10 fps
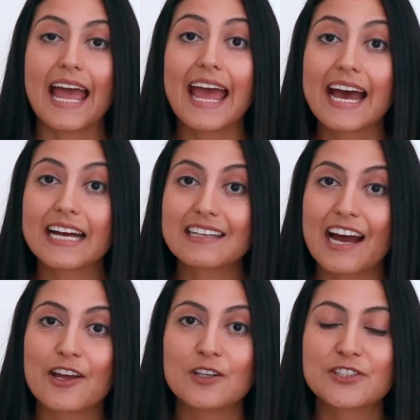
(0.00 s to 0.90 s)
And
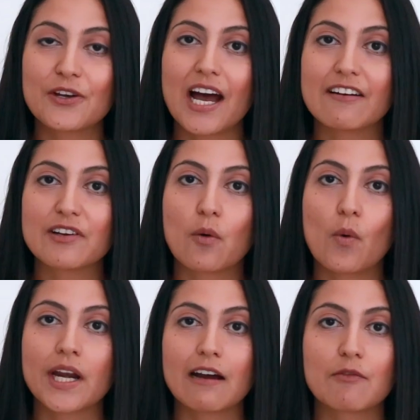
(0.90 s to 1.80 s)
I also have it
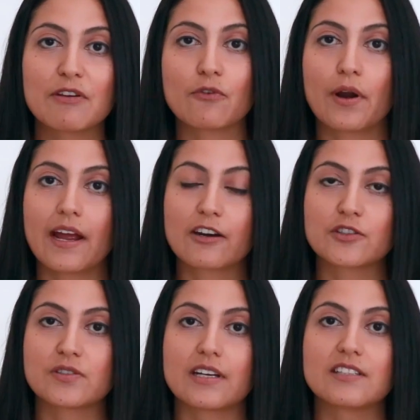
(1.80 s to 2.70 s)
1 hour before I
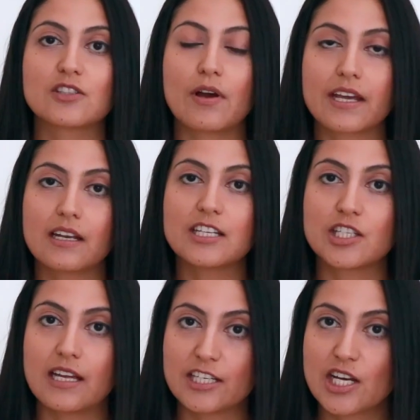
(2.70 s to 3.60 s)
exercise, so I can
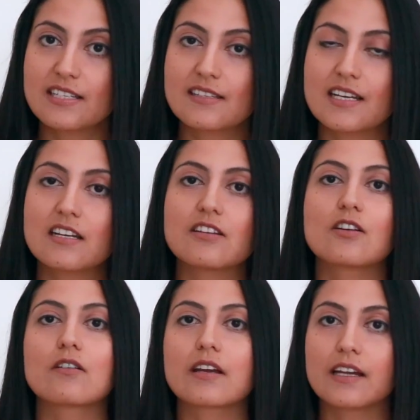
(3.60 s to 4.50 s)
digest it, you
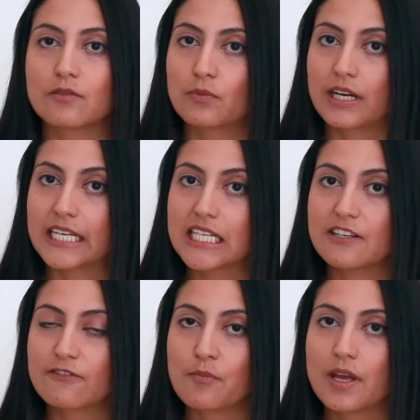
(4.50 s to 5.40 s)
know, get what I
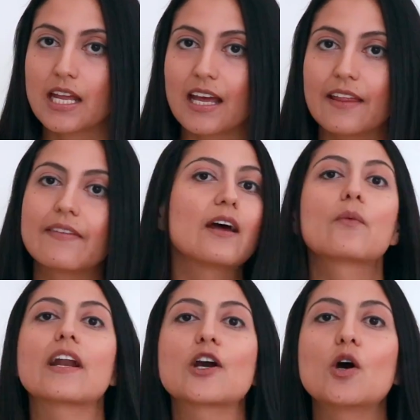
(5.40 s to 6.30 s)
need from it. And
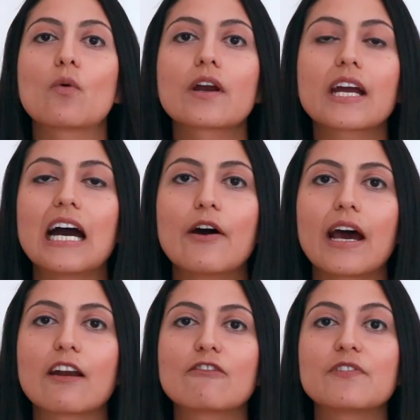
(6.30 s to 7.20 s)
then when I go work out,
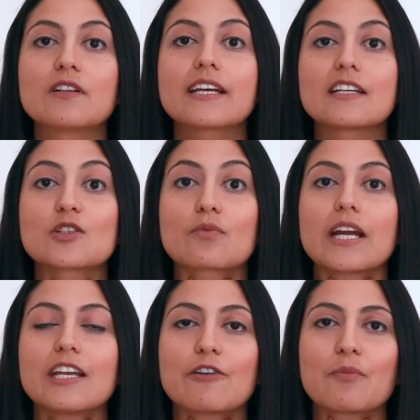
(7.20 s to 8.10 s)
I don't feel like it's
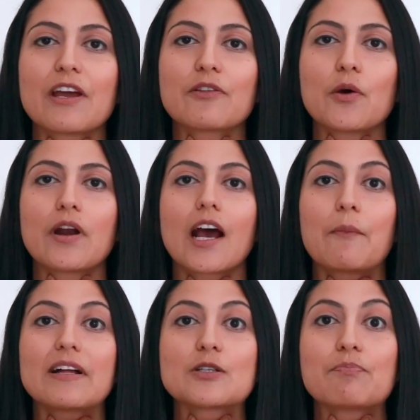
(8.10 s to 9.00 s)
right here in my throat and
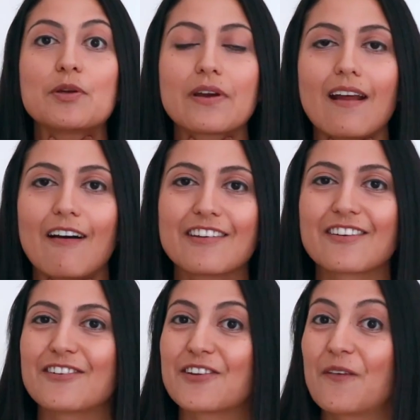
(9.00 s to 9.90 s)
I'm about to puke it out.
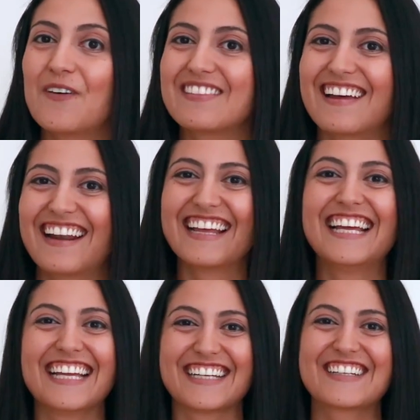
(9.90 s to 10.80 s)
You know, you don't want that.
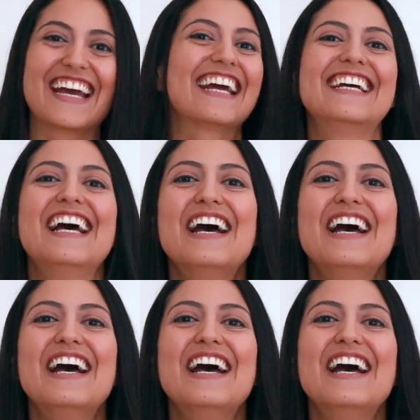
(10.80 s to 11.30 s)
Okay.